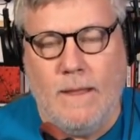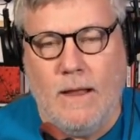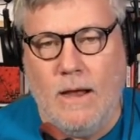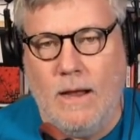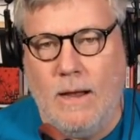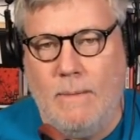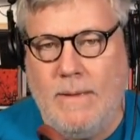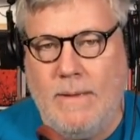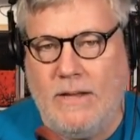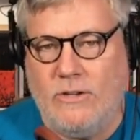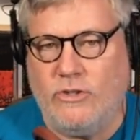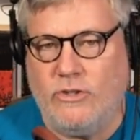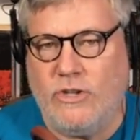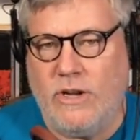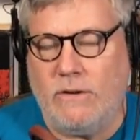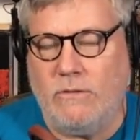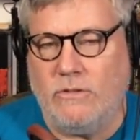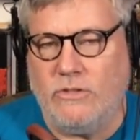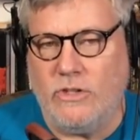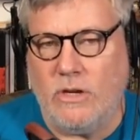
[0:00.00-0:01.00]
uh, Major
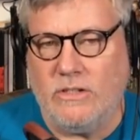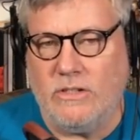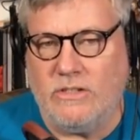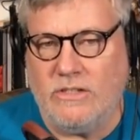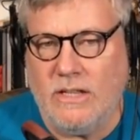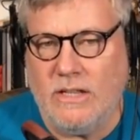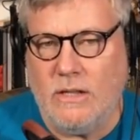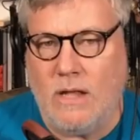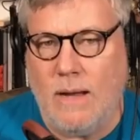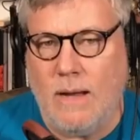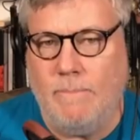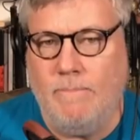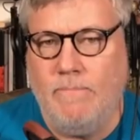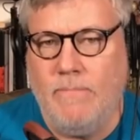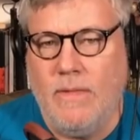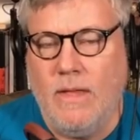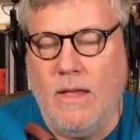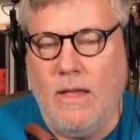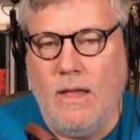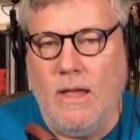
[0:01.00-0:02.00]
General John Singlaub,
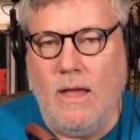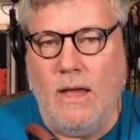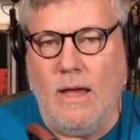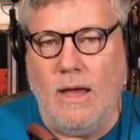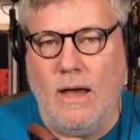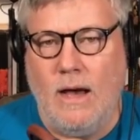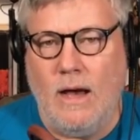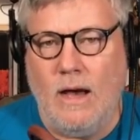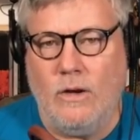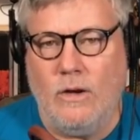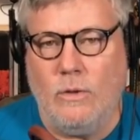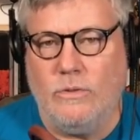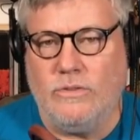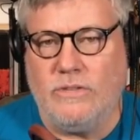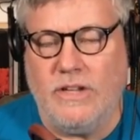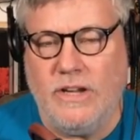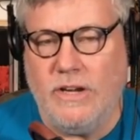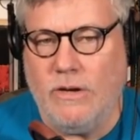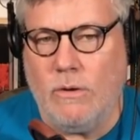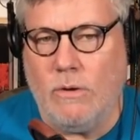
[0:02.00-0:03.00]
uh, who's
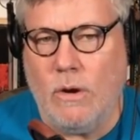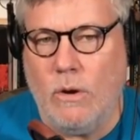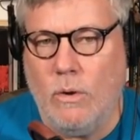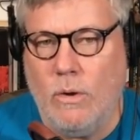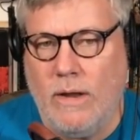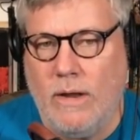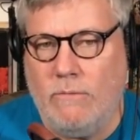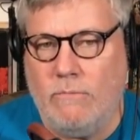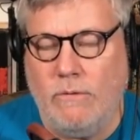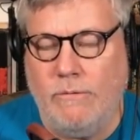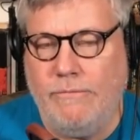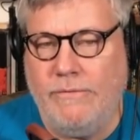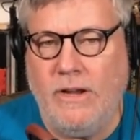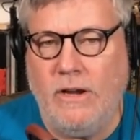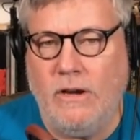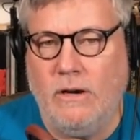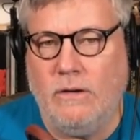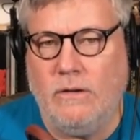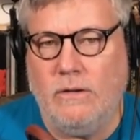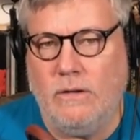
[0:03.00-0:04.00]
a hero and
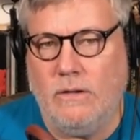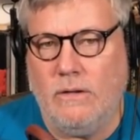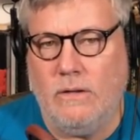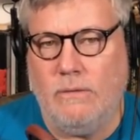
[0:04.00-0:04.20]
revered